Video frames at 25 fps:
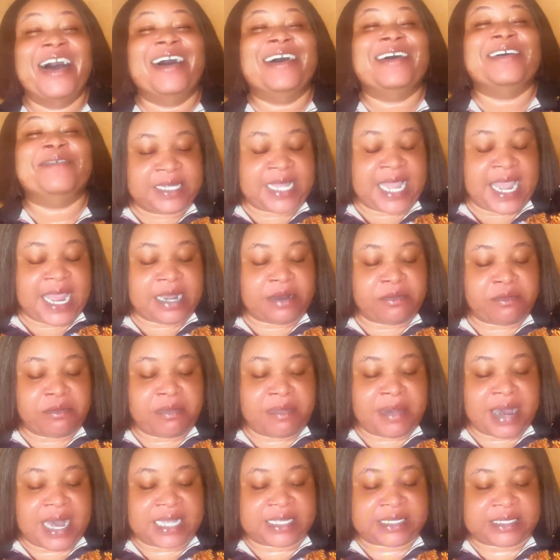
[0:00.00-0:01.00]
Then
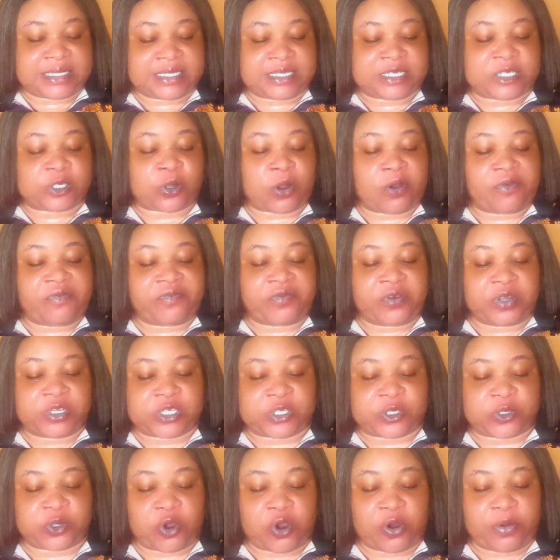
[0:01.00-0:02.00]
mass sub for
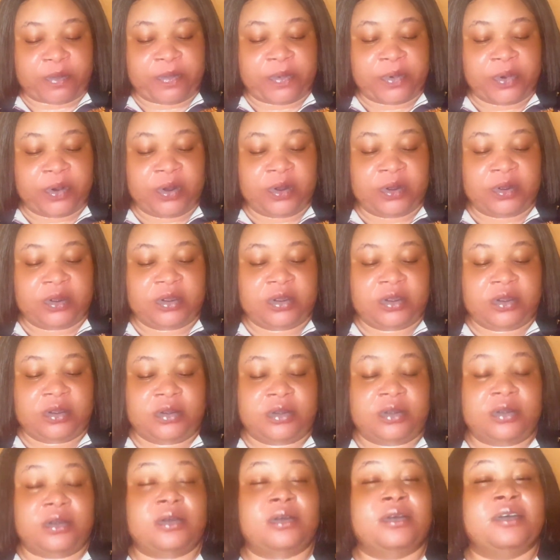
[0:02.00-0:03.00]
sub.
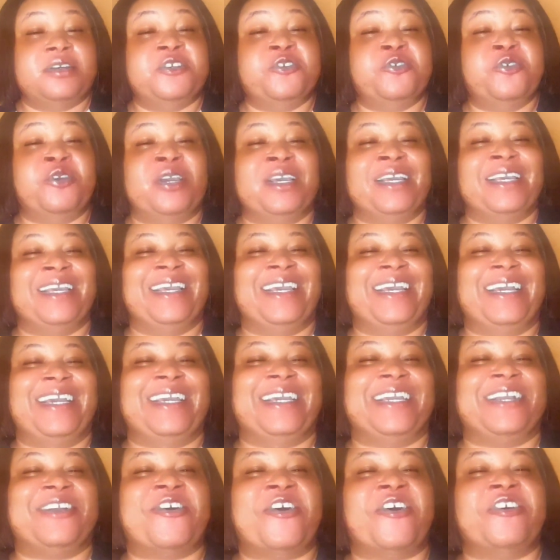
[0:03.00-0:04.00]

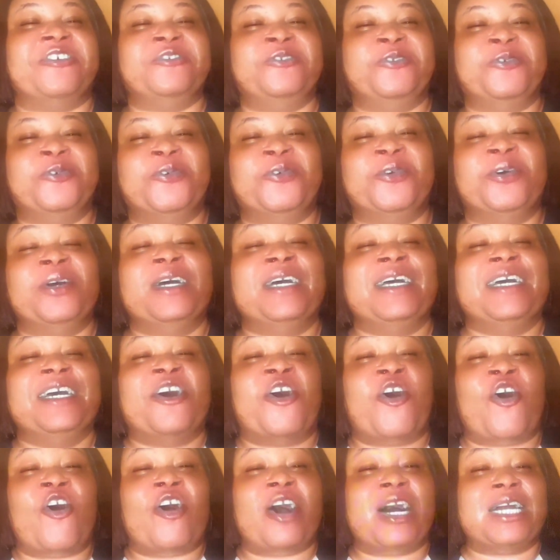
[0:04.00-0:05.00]
Hey God, do
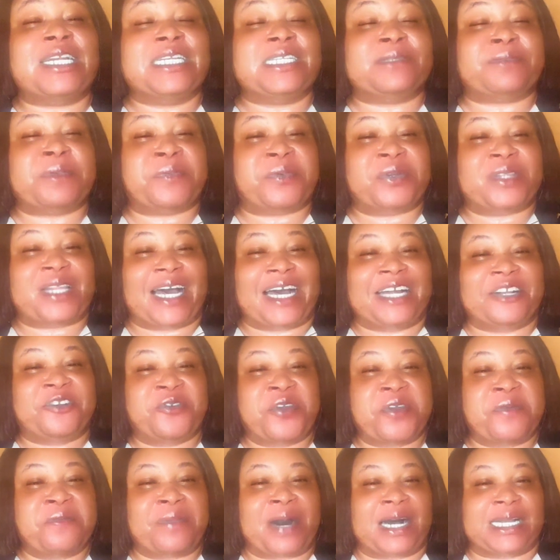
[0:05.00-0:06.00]
all these people that are
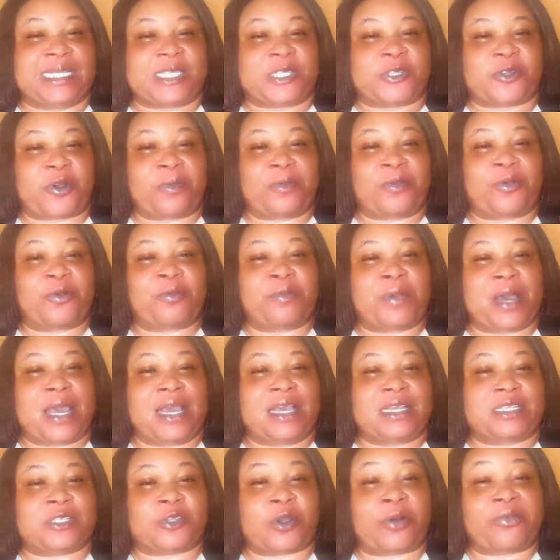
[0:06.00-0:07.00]
doing mass sub
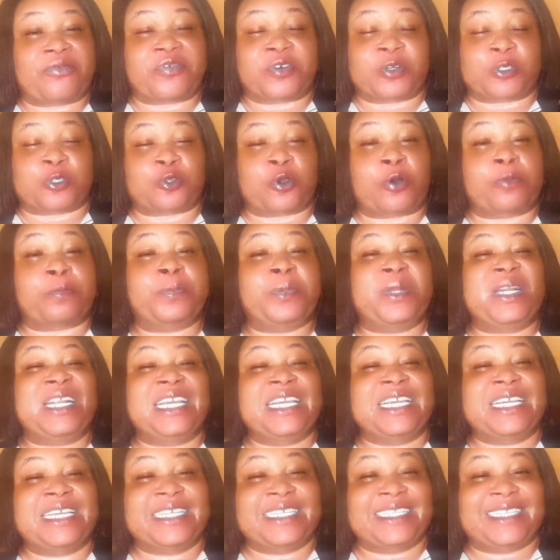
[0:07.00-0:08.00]
for sub,
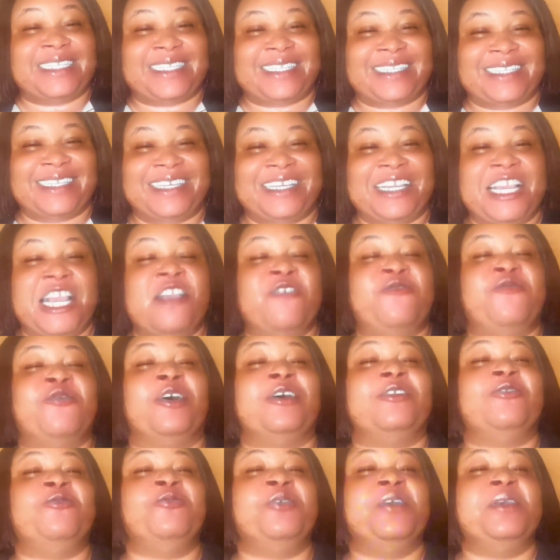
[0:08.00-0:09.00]
please, if
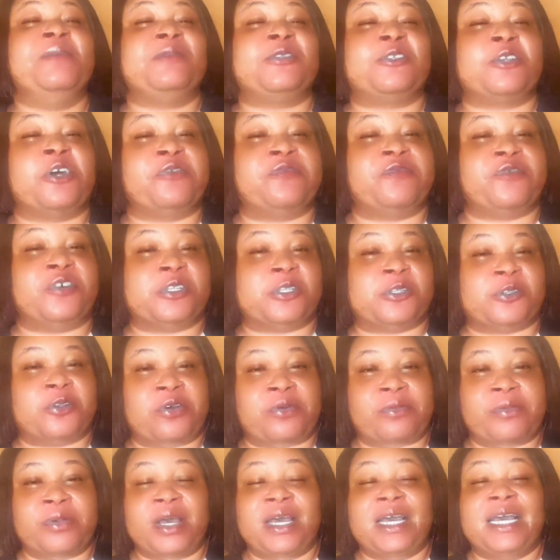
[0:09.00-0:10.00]
you're doing sub for
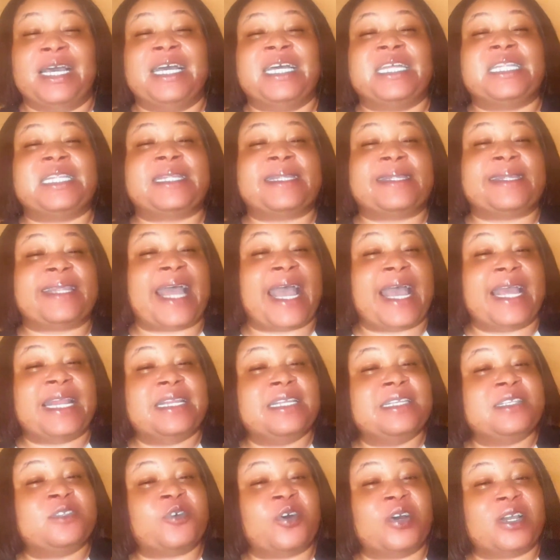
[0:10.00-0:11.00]
sub, 10
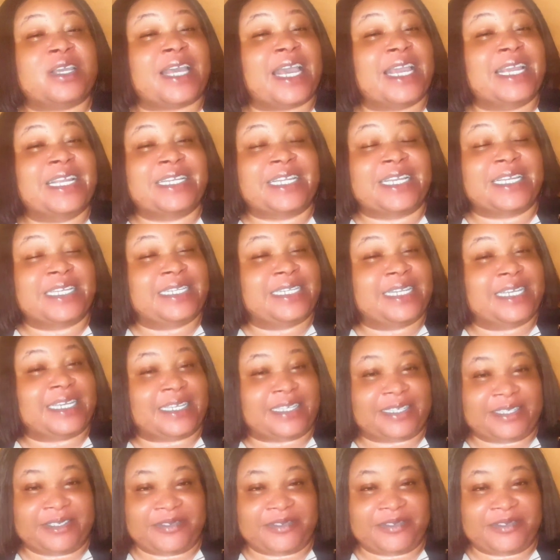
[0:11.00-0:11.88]
is okay in a day.